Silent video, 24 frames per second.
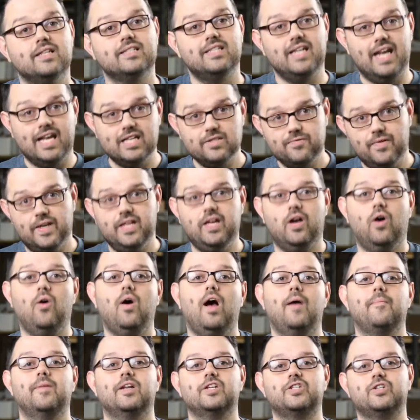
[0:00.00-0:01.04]
Today's video,
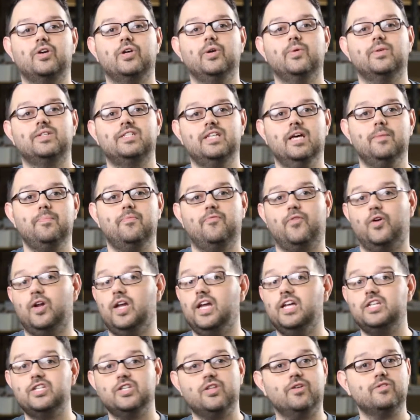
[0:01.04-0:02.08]
I'm going to show you a tip for
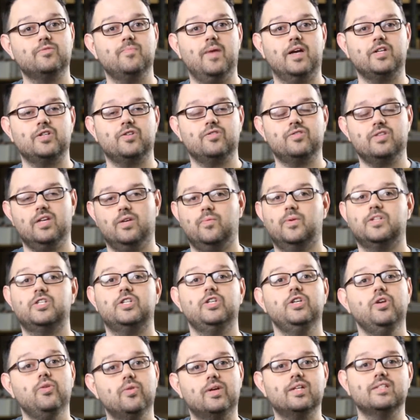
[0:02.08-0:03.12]
each of those measures in which
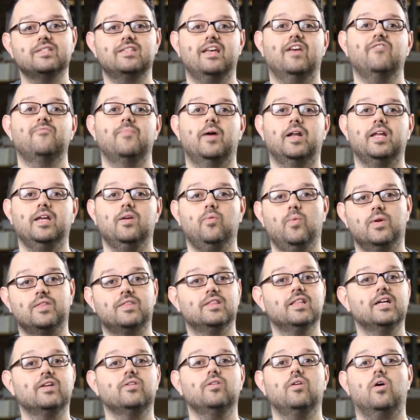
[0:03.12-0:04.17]
you can save money with
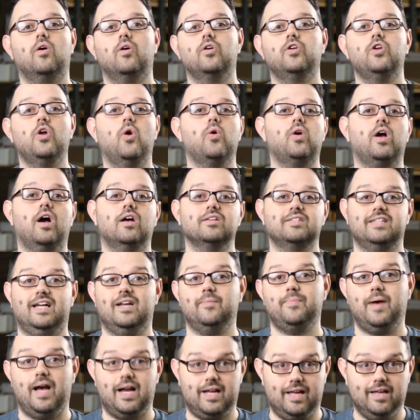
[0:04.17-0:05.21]
little or no cost out
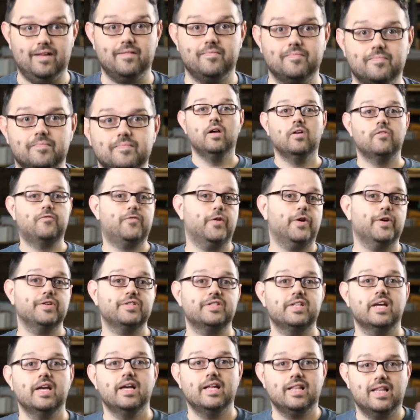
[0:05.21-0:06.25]
of pocket.
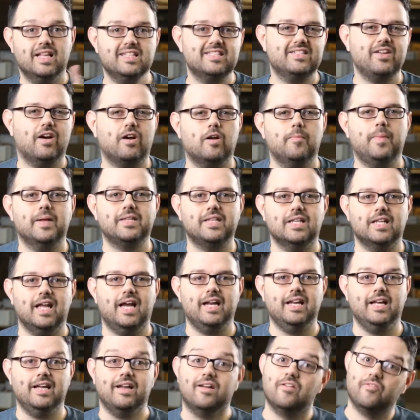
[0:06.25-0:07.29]
First, let's talk about the
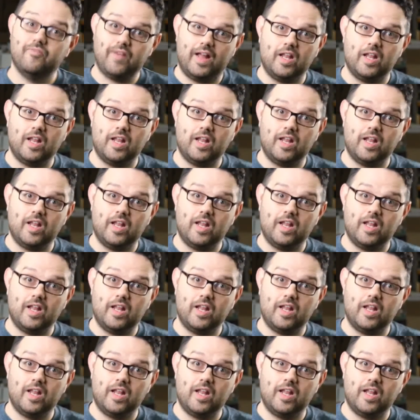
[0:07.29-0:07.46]
lighting.